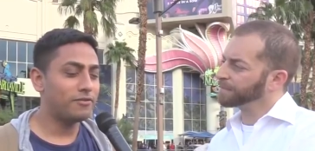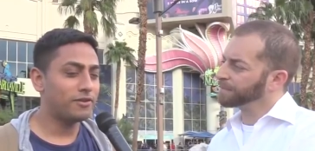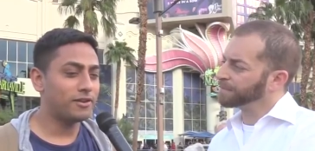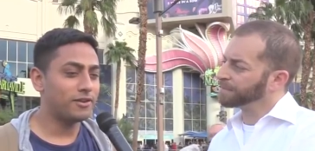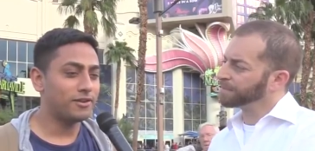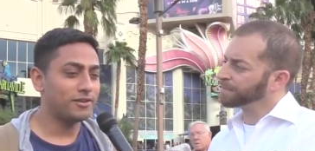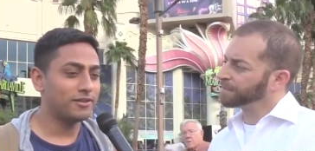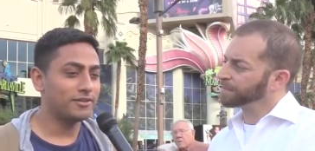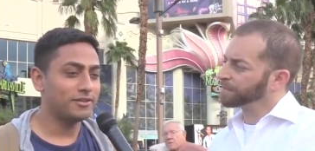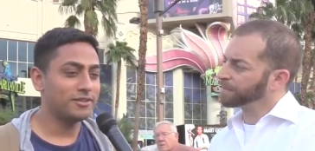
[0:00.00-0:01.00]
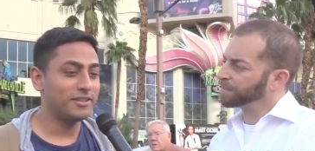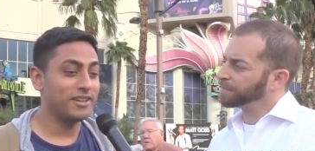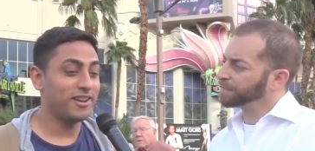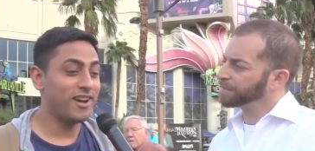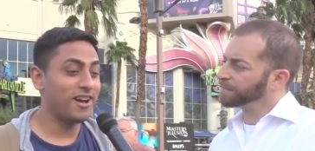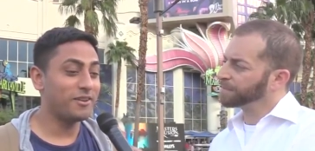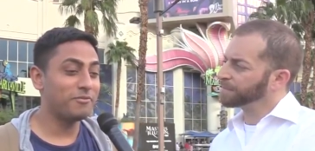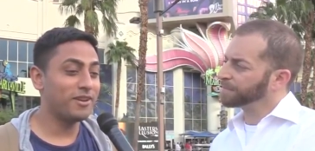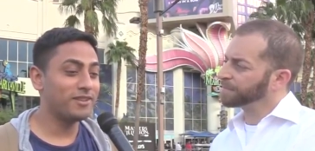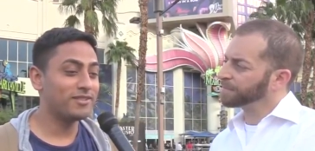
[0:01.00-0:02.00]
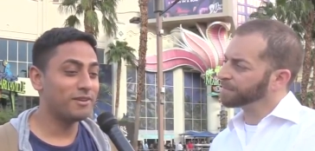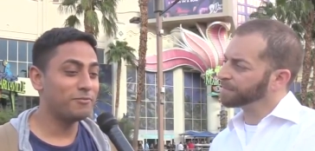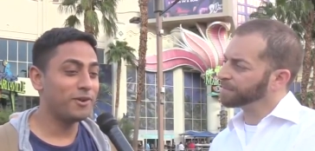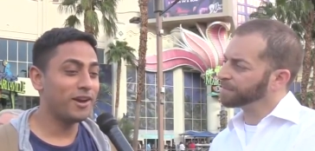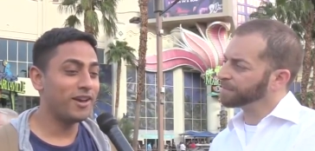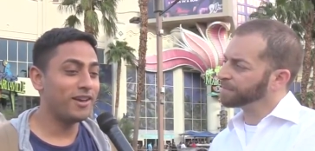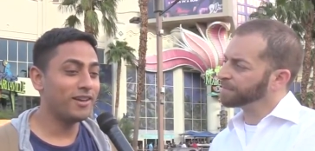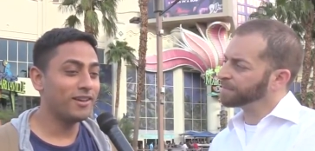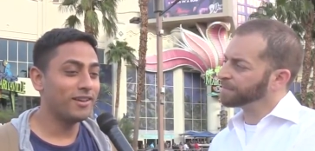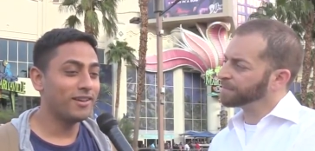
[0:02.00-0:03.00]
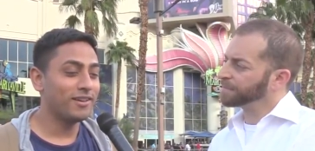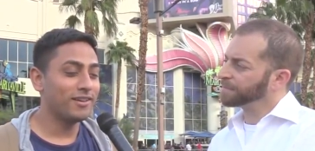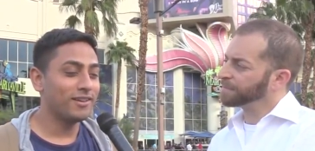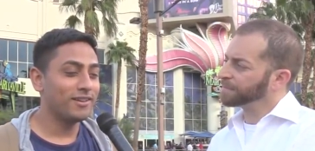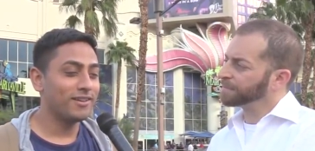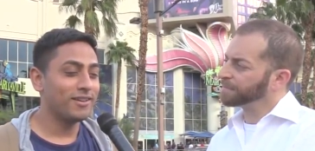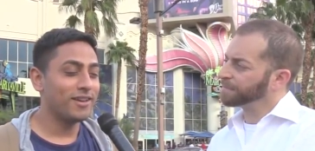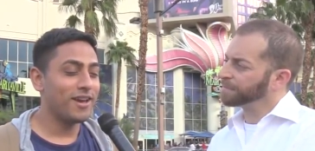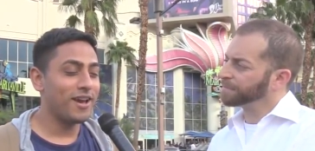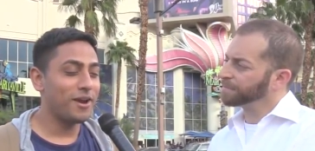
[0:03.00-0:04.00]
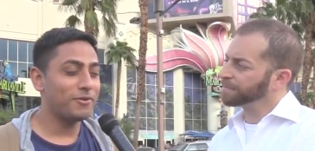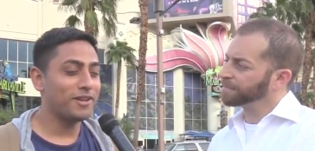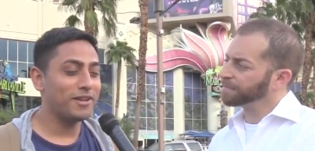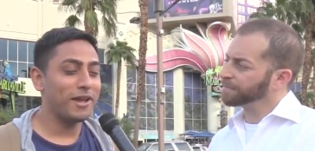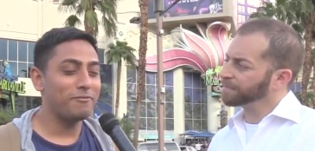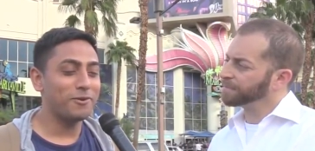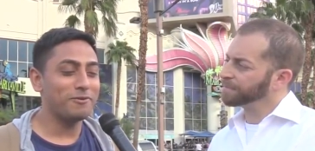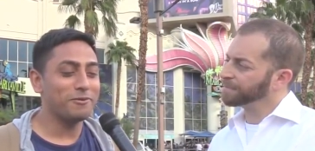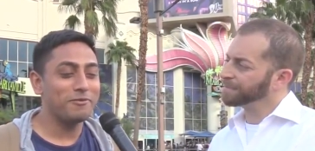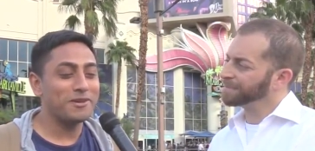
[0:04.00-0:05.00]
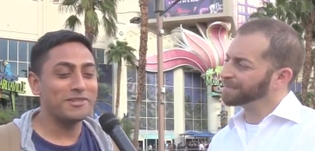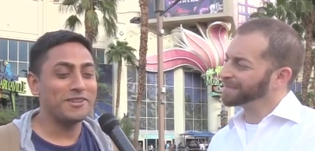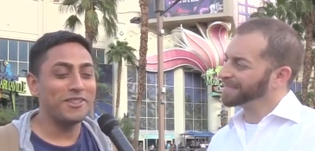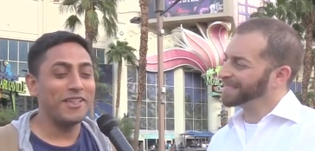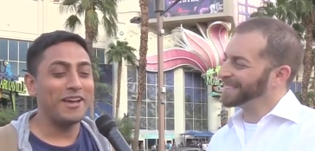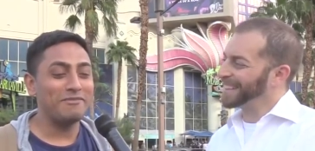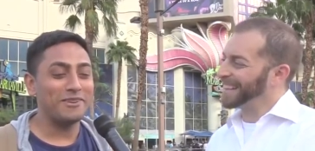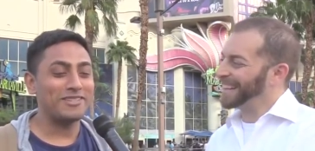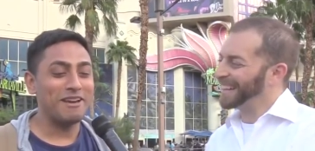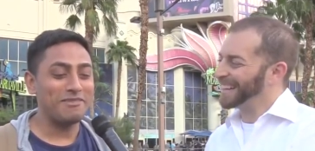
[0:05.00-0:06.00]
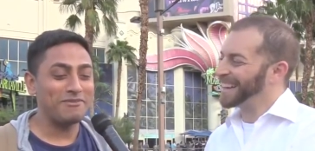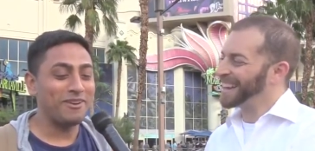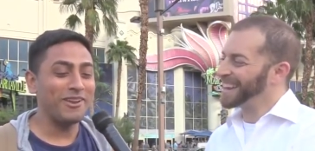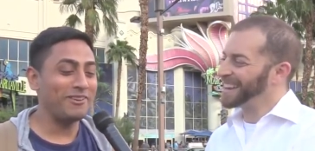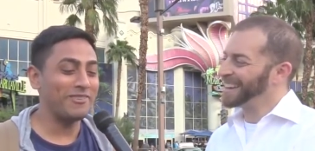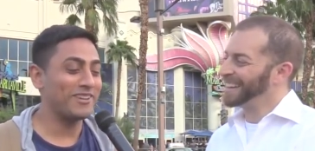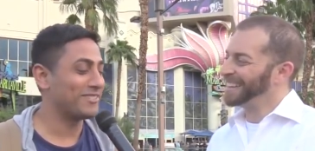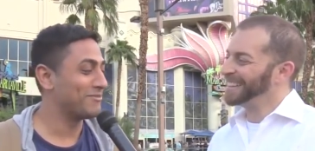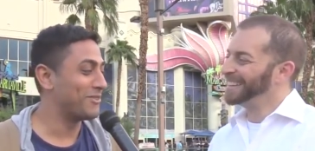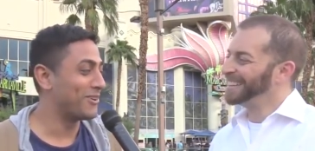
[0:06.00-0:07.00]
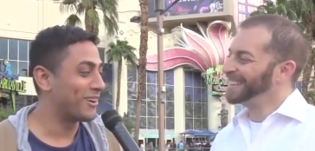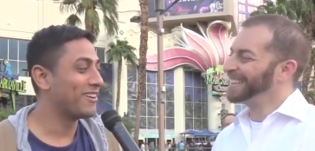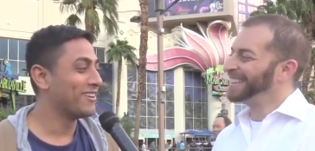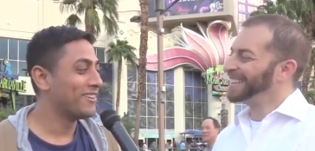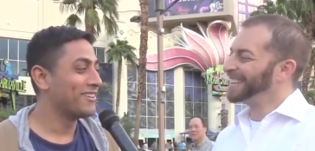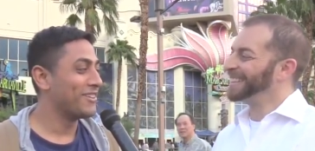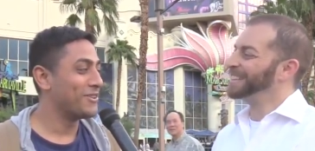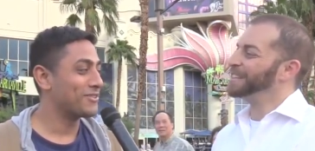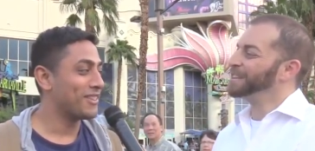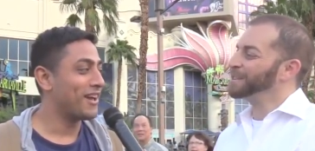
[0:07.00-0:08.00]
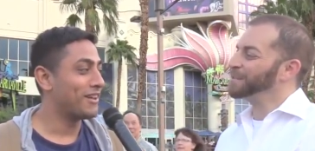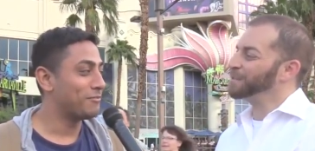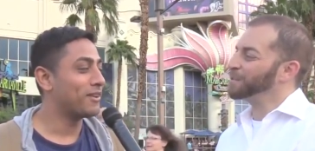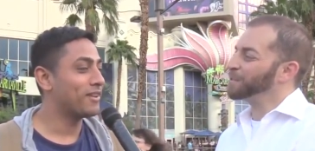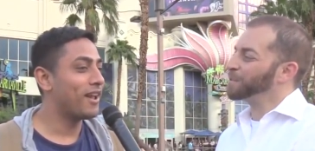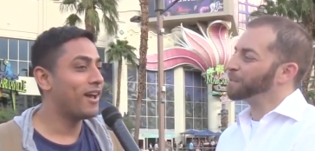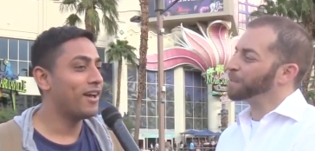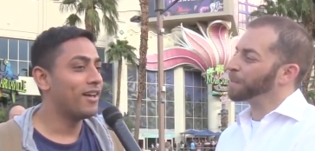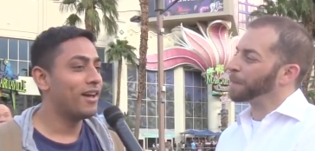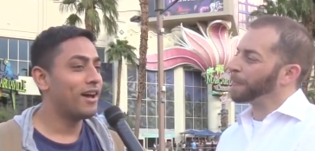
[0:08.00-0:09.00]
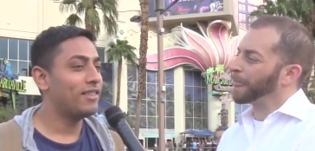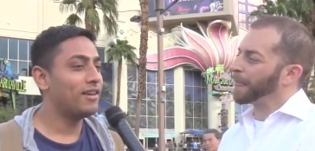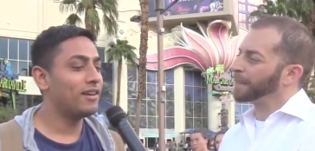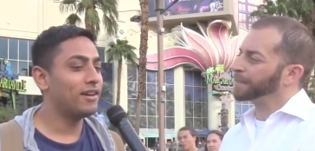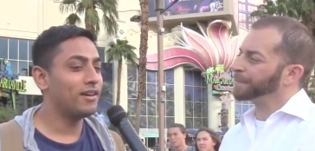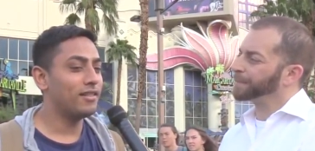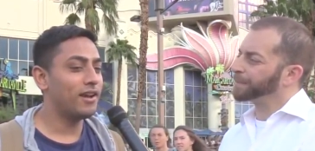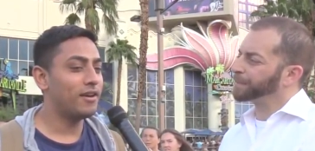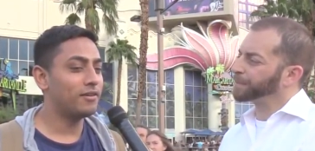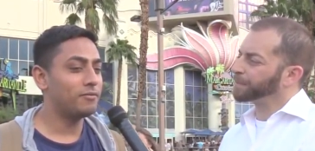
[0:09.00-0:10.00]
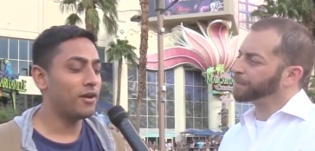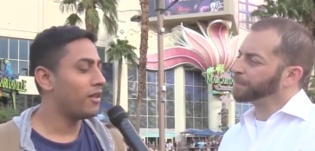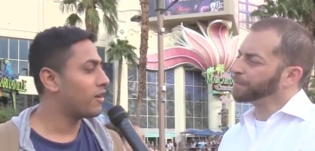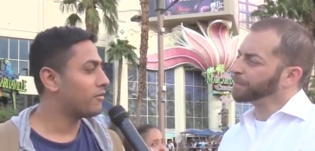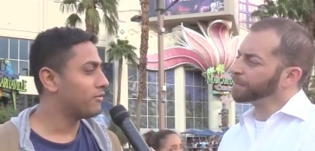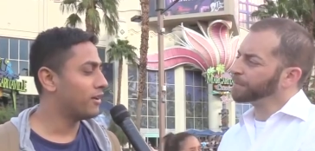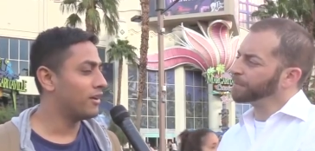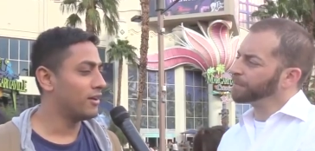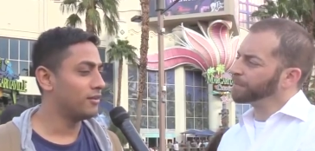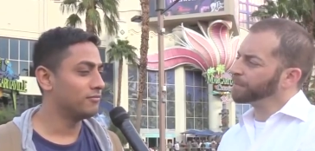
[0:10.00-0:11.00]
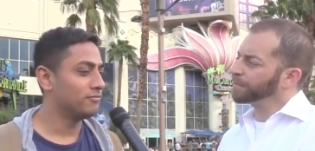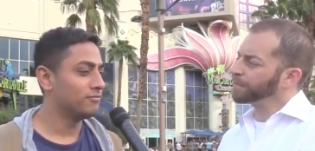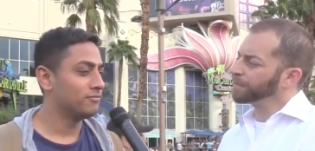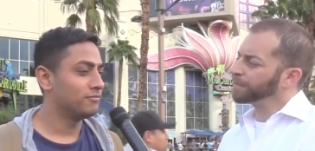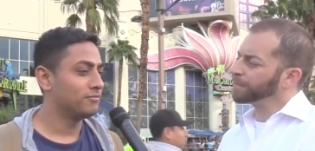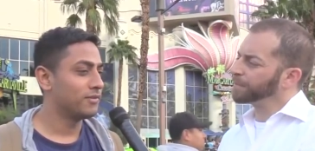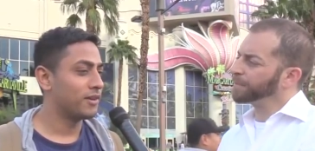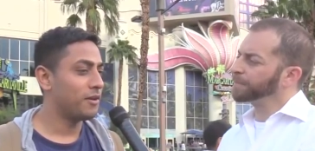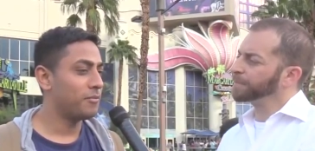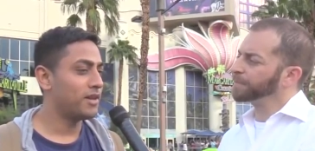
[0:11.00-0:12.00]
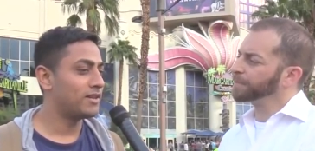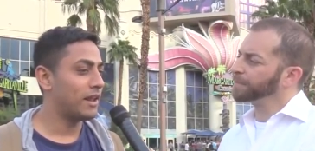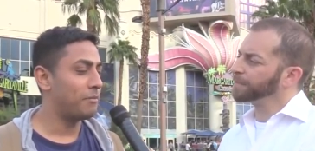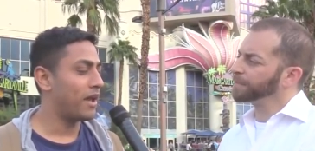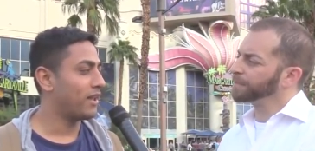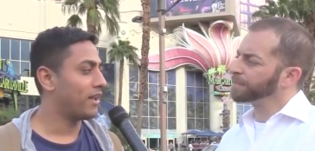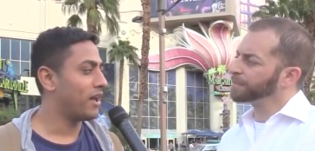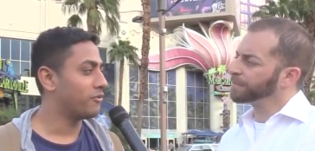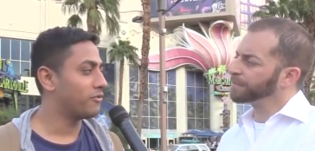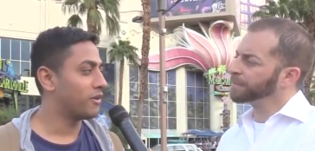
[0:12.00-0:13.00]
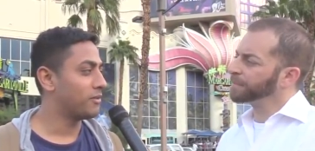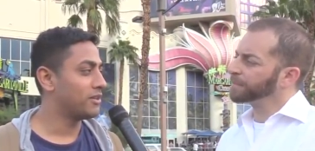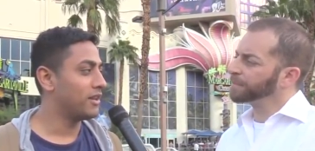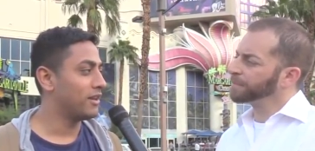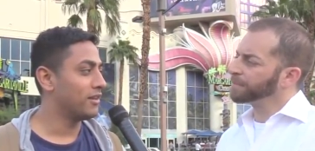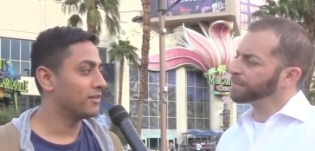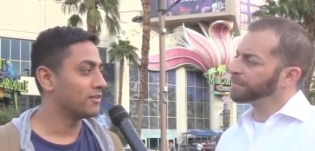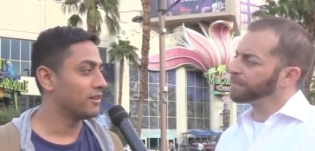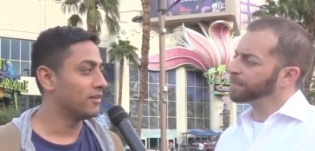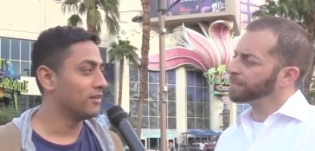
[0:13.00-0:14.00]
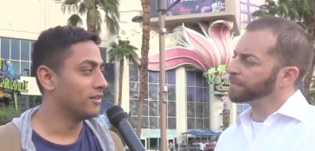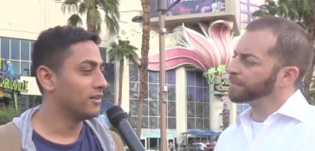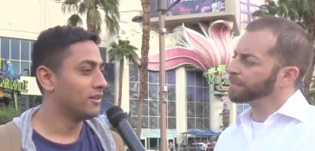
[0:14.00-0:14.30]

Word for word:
Speaker 1: for the economy in some way yeah, I would need like more information on that because I'm not following much more news on that. But yeah, I think uh, there are a lot of uh, companies are like backing out from the deal. So